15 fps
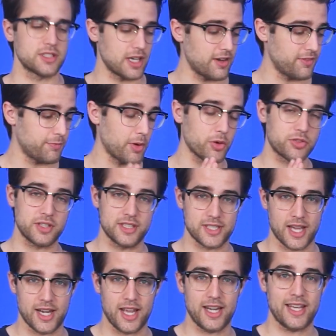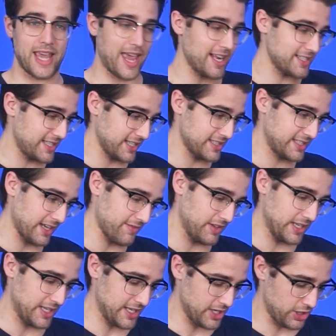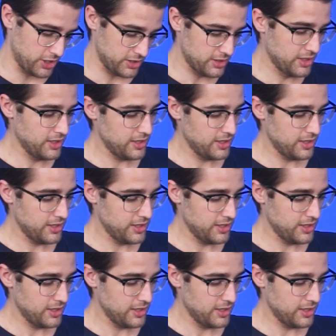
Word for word: of both the 1080 and 1070 here.